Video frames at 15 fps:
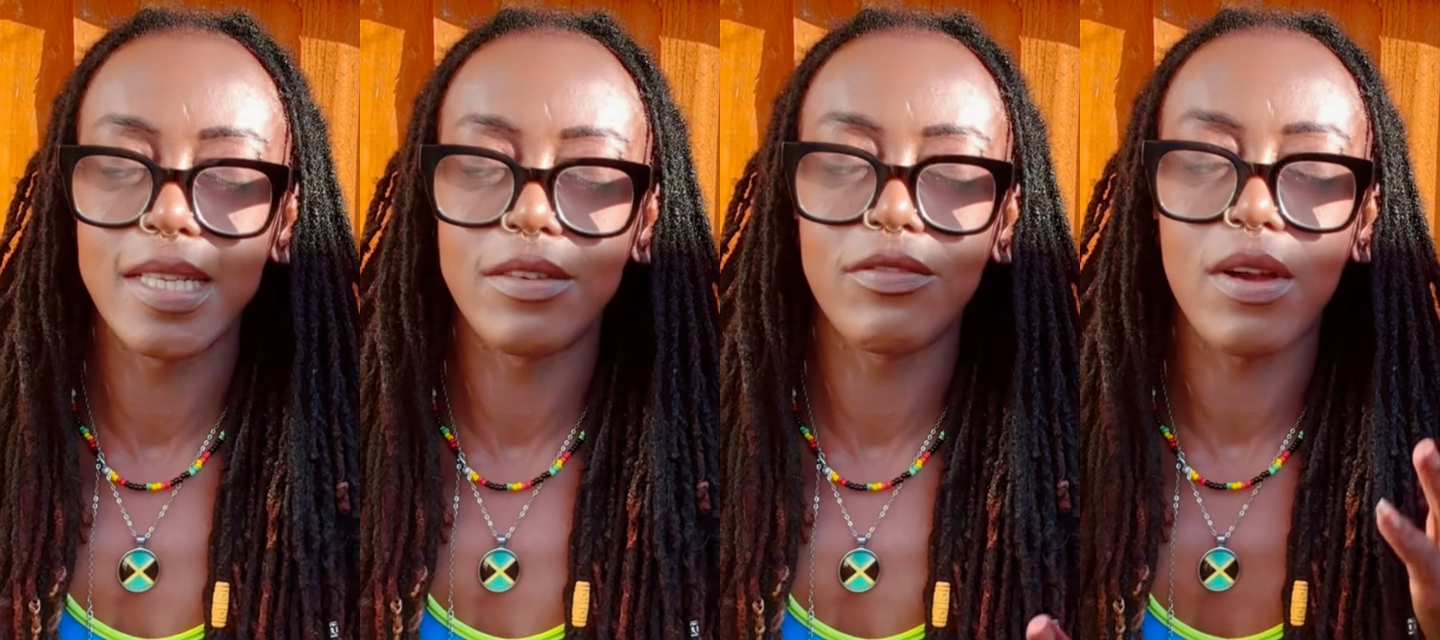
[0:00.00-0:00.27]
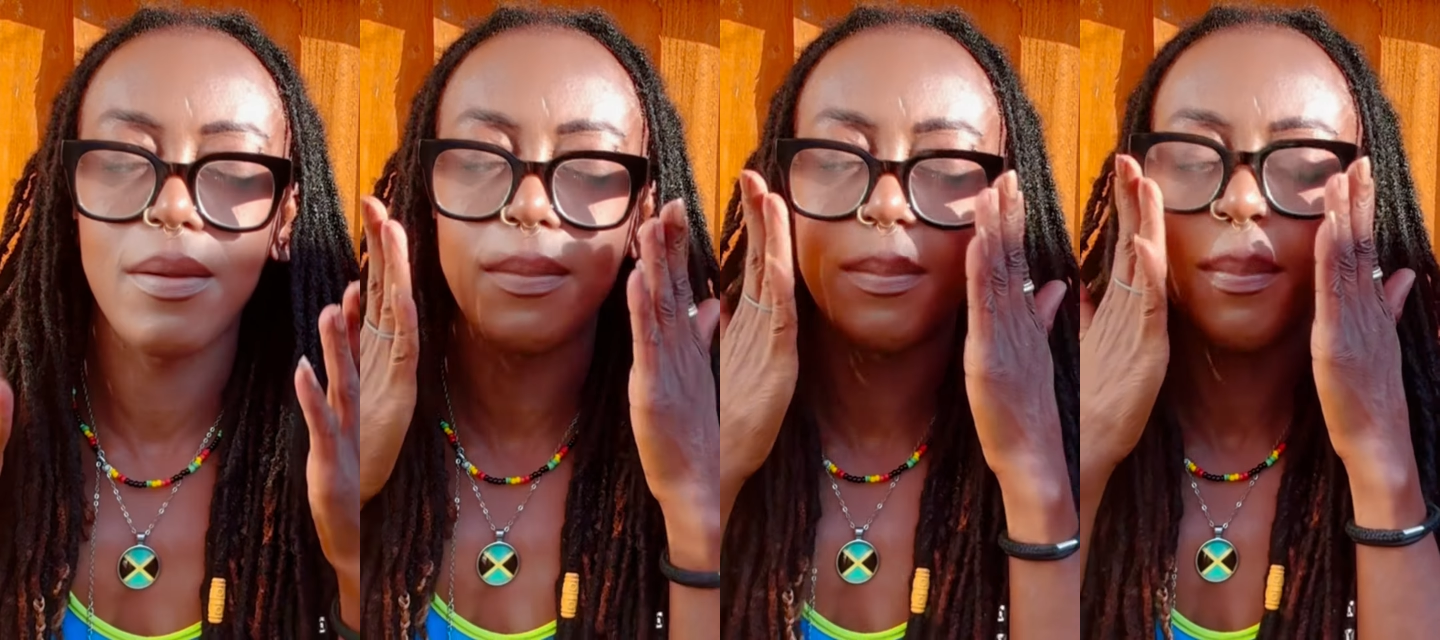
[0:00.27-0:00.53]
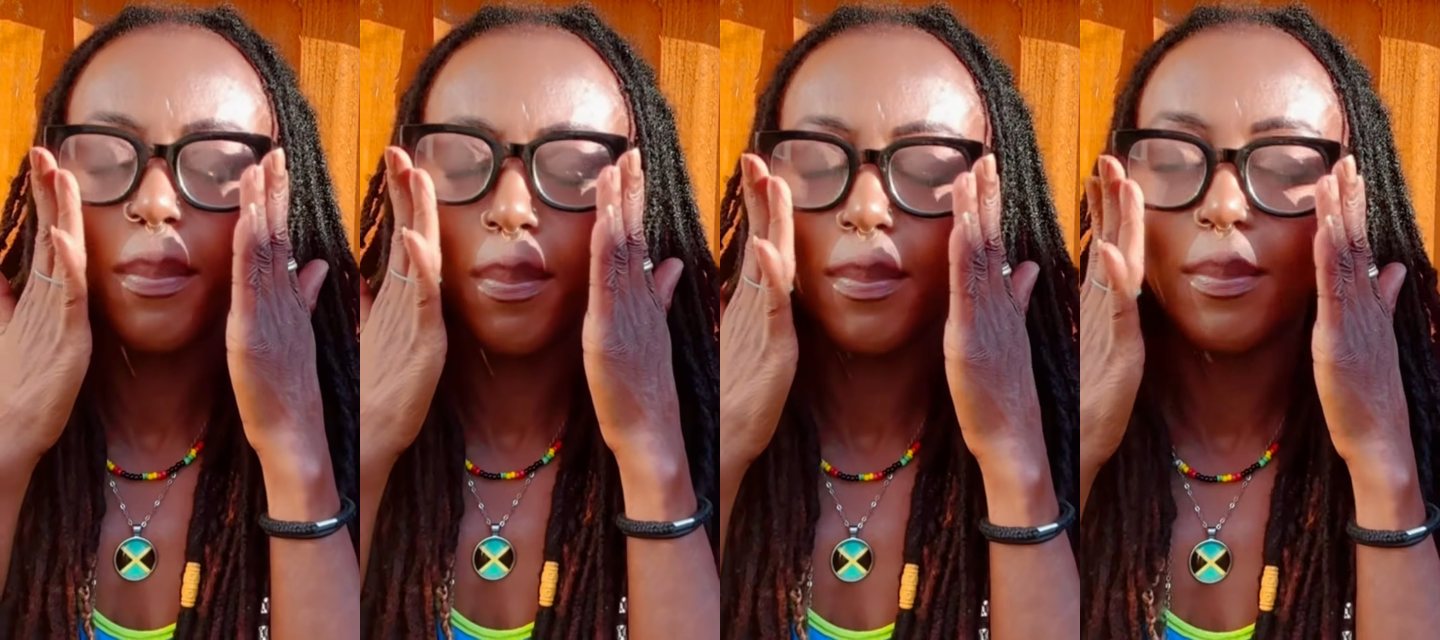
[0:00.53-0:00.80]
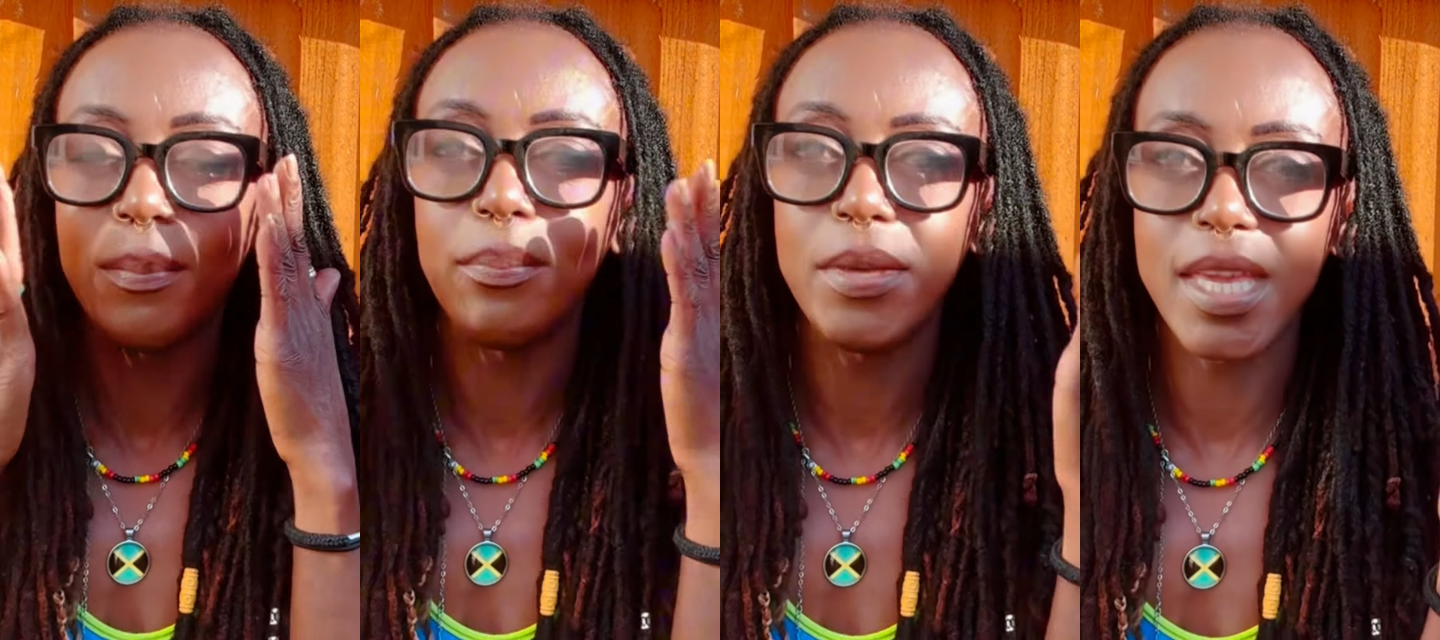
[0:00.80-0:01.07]
from
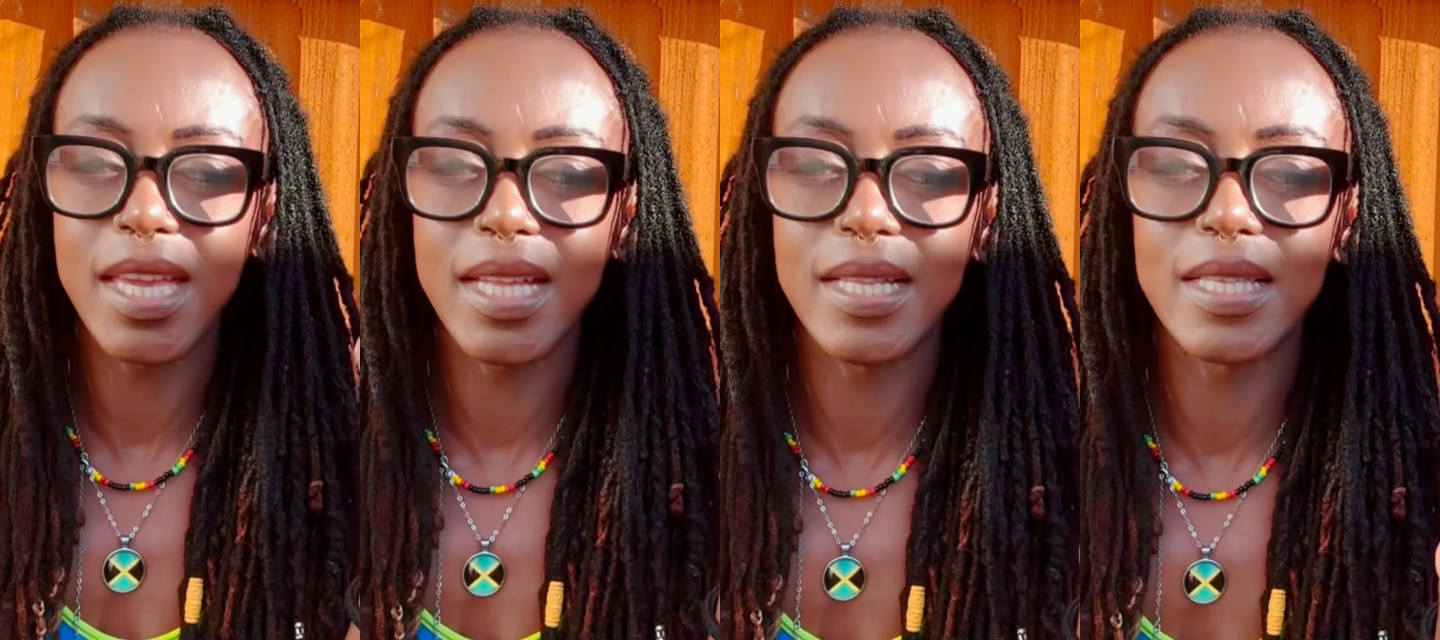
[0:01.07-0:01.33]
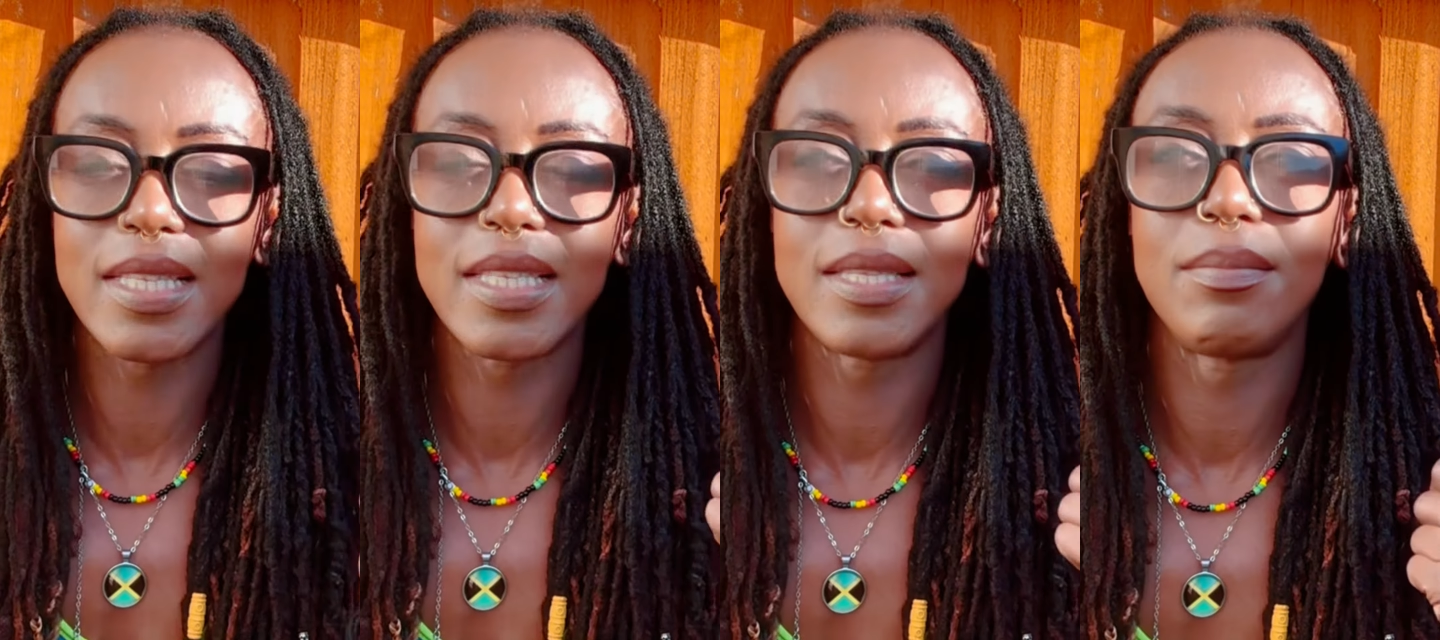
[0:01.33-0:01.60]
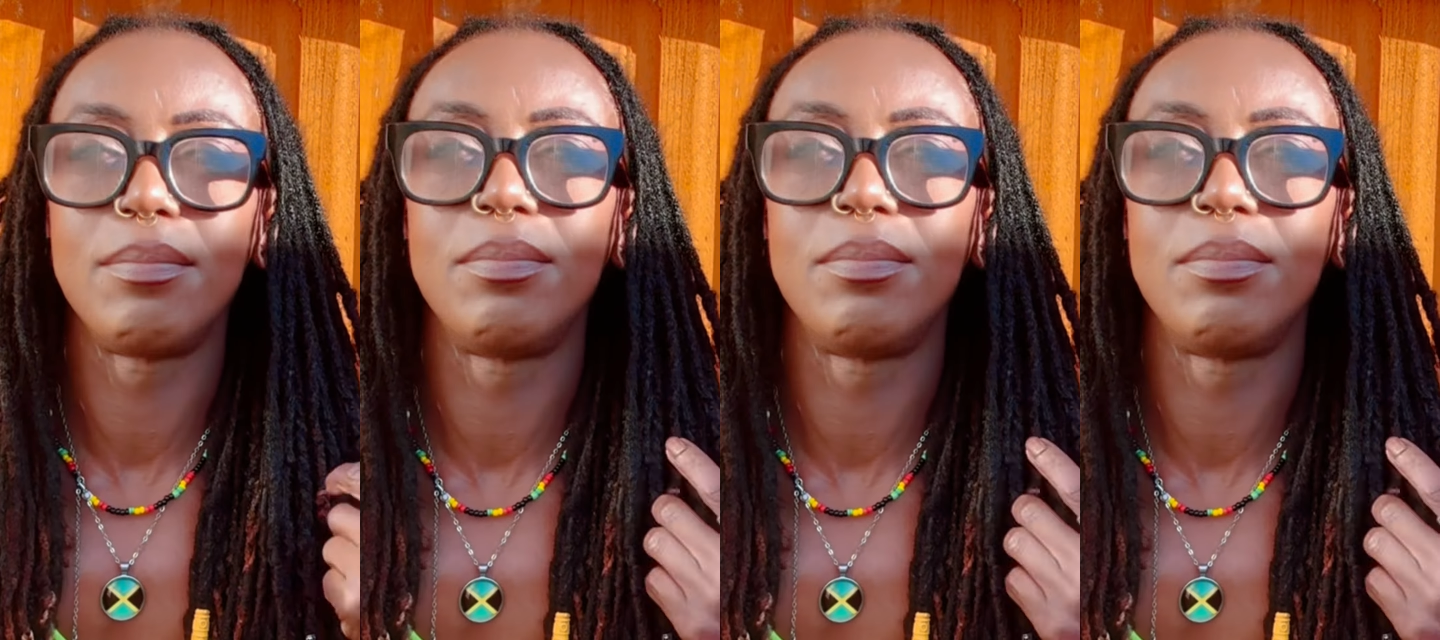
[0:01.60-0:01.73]
beans